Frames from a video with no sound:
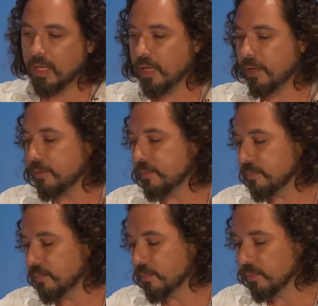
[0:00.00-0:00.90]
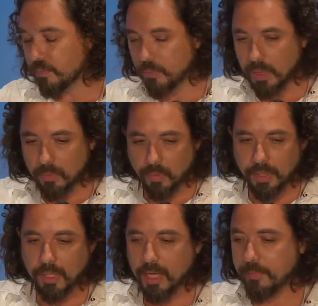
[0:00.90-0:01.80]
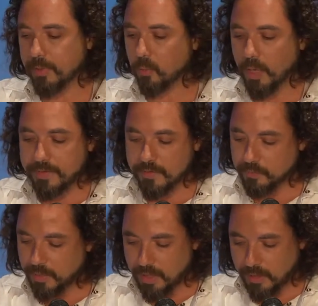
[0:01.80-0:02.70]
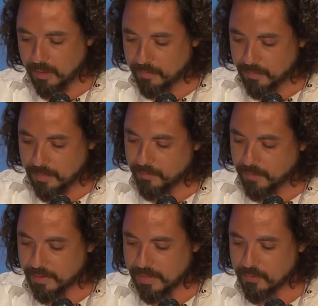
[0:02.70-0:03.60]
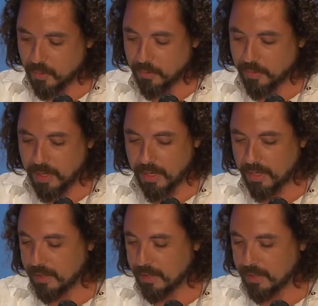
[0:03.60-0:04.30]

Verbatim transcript: um, while growing up, and waves for me are a very strong thing.